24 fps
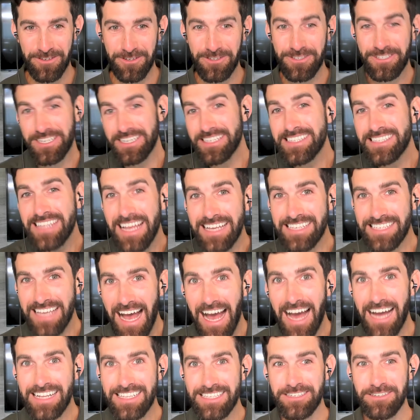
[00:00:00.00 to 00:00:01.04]
or just as
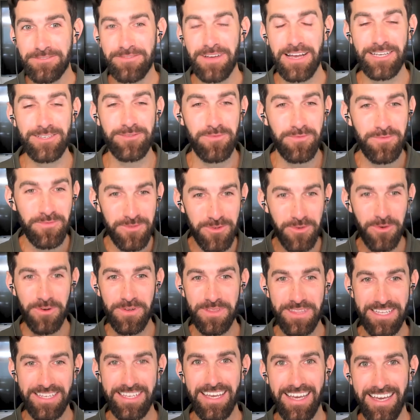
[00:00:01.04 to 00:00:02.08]
active as during
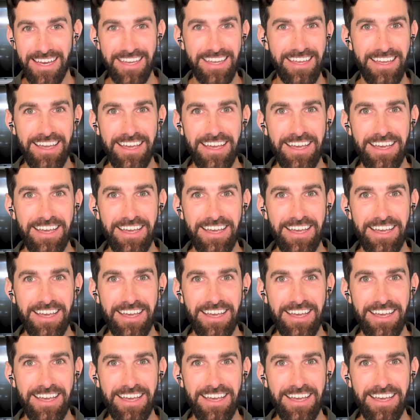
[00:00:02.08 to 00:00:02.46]
the day.